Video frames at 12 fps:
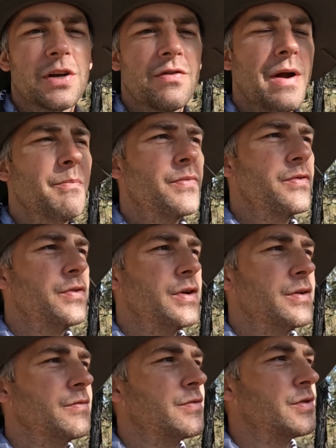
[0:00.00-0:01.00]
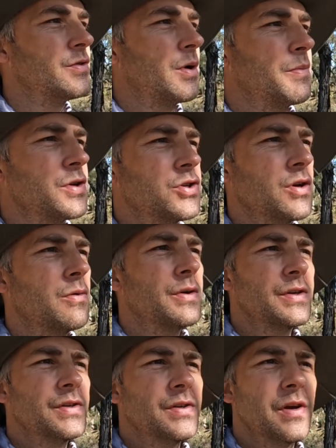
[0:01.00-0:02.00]
cramp through the top of the
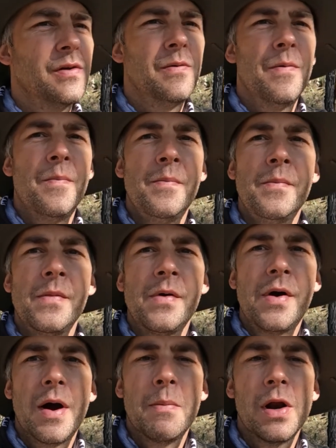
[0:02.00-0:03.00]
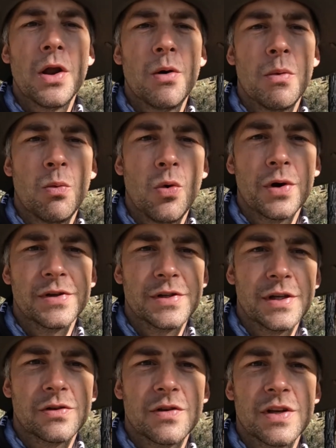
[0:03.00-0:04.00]
shoulders. So I might lower my walking
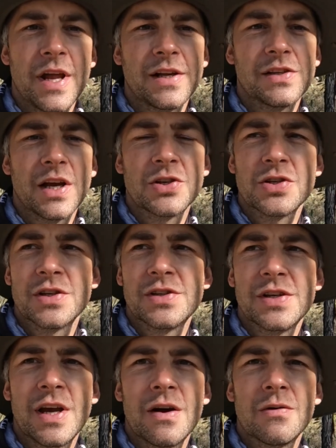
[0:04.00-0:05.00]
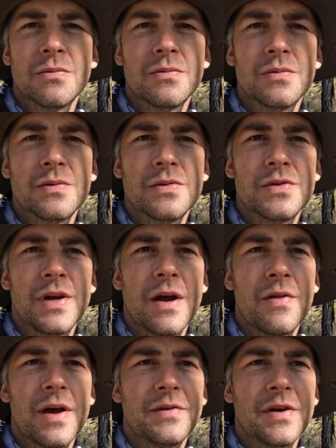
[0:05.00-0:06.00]
sticks for the next section and see how
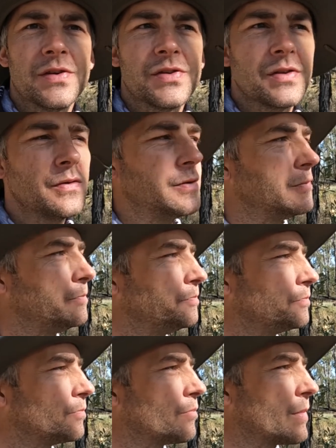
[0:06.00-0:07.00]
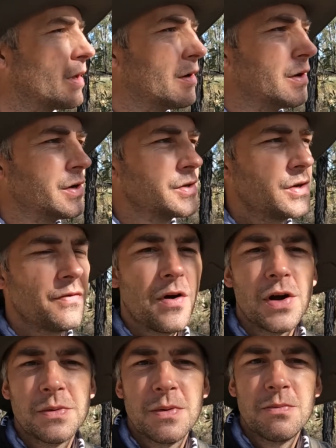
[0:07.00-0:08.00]
that does. So
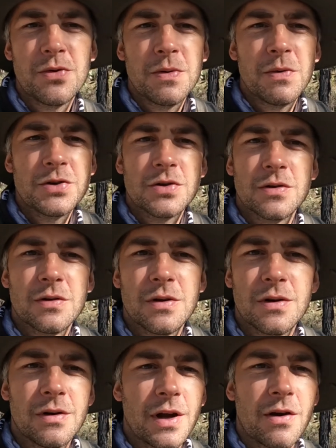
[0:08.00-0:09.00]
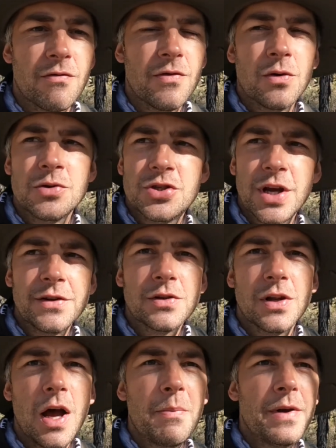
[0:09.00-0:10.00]
far it's been pretty much like a real
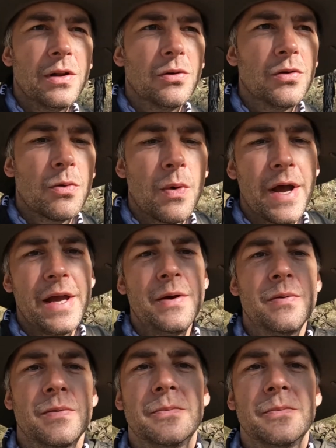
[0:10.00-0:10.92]
gentle uphill all the way.